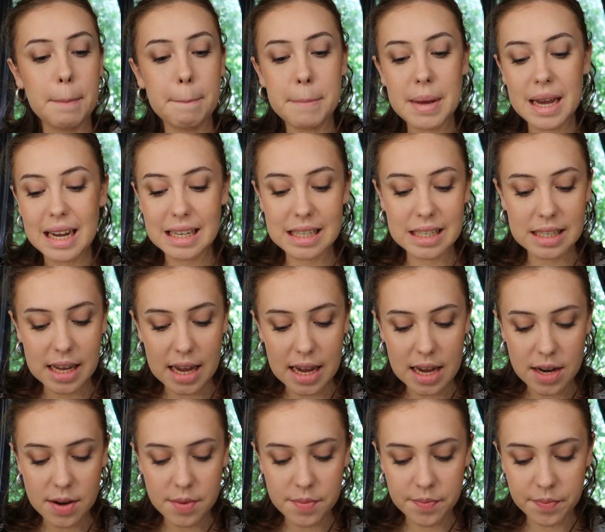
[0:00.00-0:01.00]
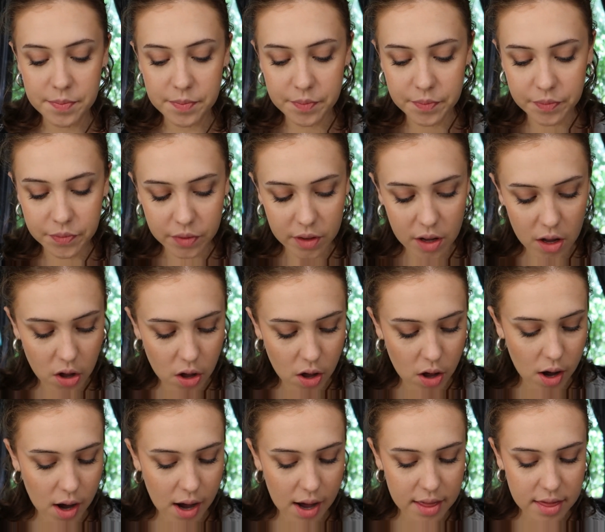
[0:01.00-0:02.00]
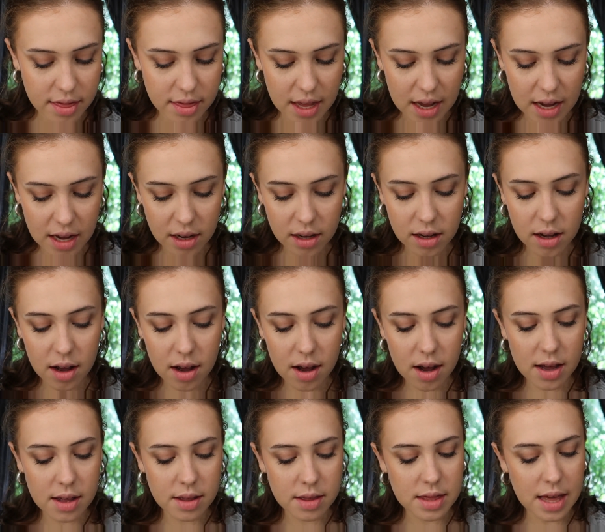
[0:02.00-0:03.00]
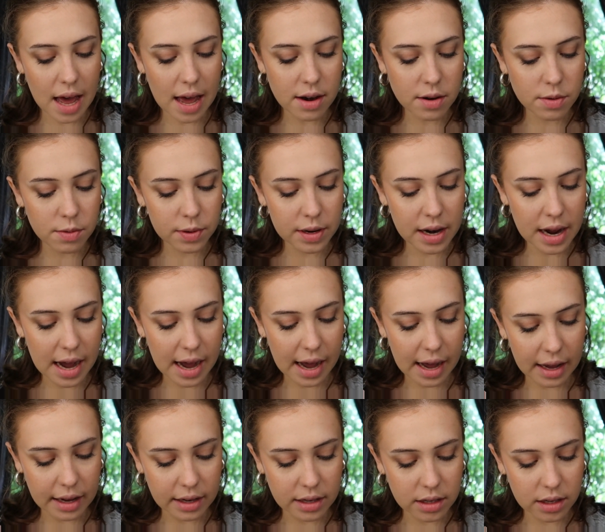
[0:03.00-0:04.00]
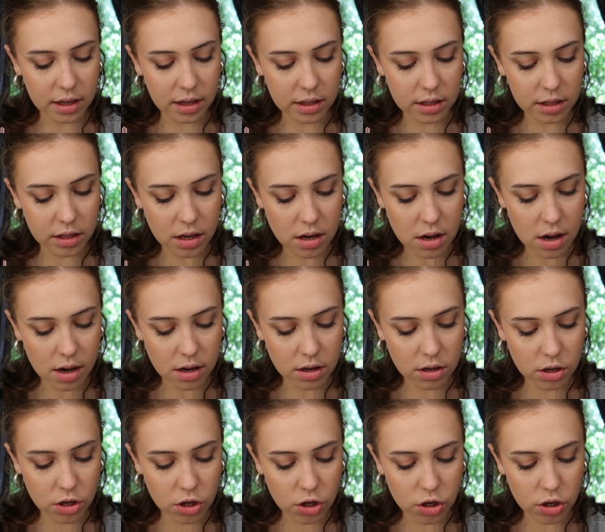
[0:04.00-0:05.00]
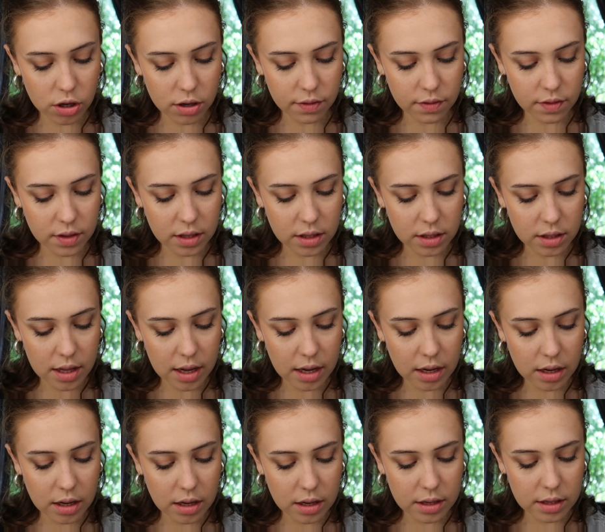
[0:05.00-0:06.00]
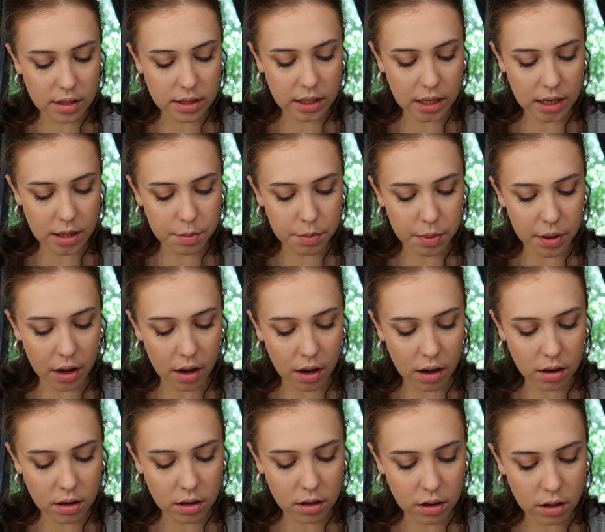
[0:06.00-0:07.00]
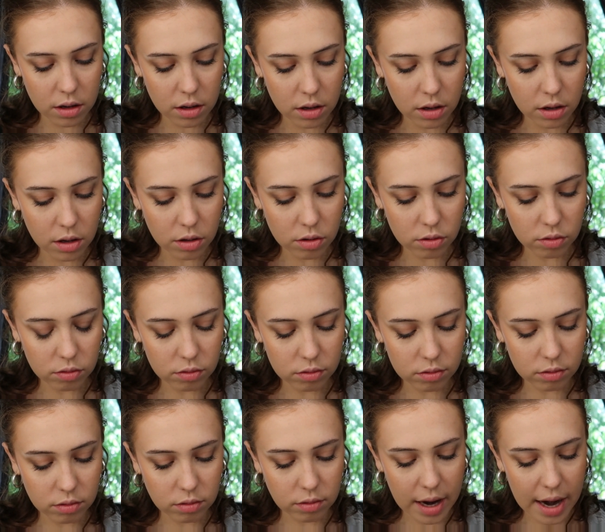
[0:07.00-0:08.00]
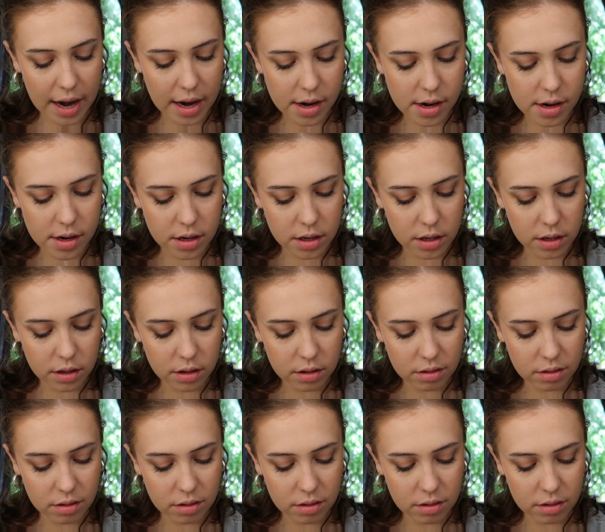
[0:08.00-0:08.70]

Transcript: mix in. I think I then want to add a touch of this like deeper red.